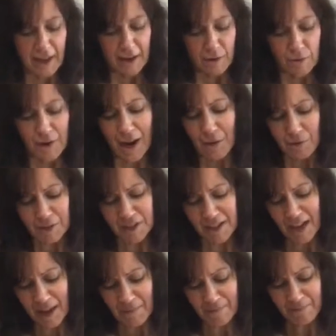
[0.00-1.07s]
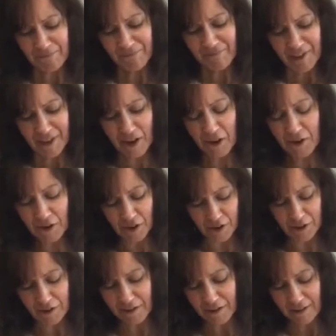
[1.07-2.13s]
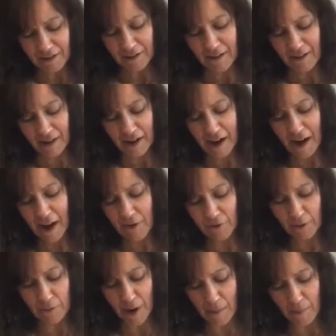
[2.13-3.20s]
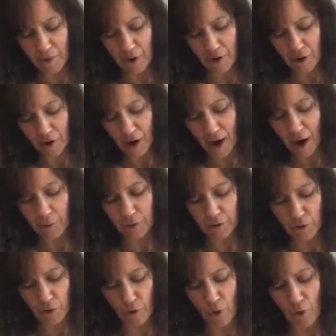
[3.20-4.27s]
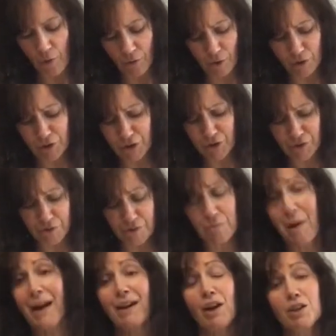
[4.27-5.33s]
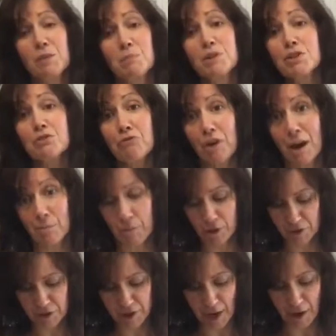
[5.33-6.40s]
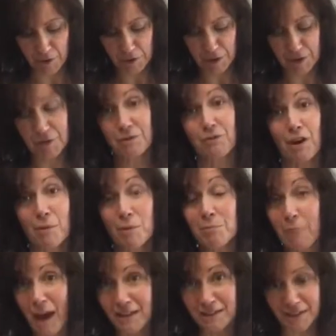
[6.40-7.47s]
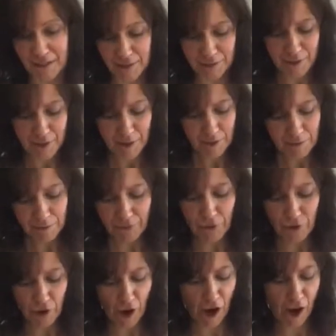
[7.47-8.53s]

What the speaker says: When I was younger, I remember I would go over to my husband's grandmother's house, Grandma Bessie, for